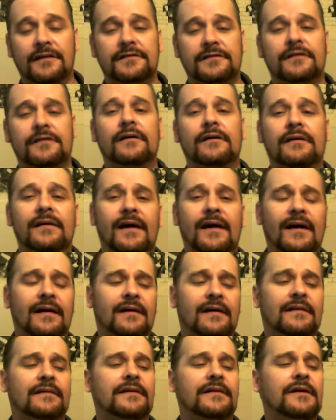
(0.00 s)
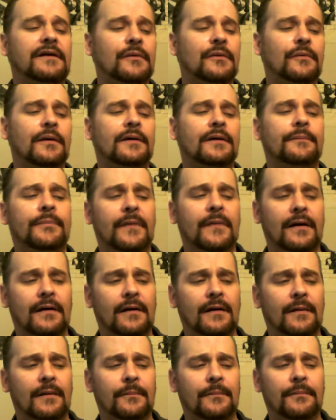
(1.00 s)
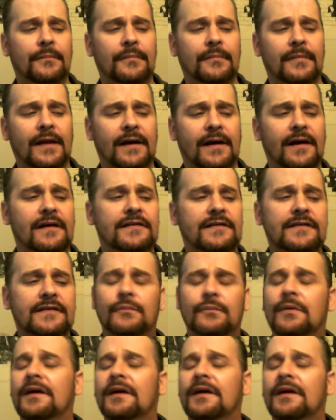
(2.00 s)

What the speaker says: else could. And you know what? Like I said,